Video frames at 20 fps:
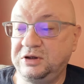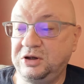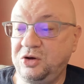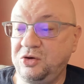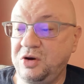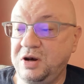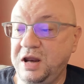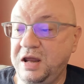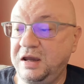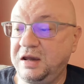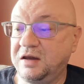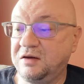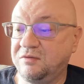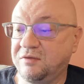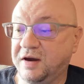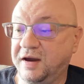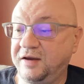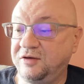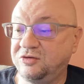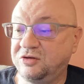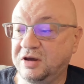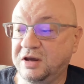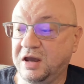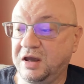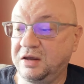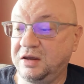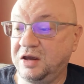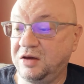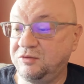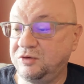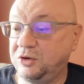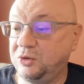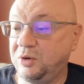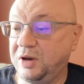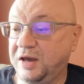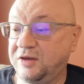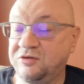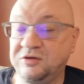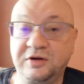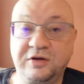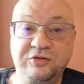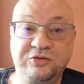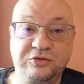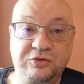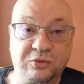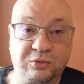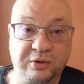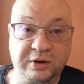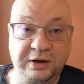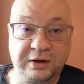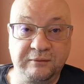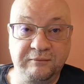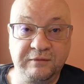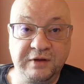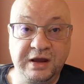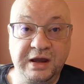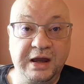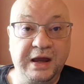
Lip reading: unique advice I can give you as an historian,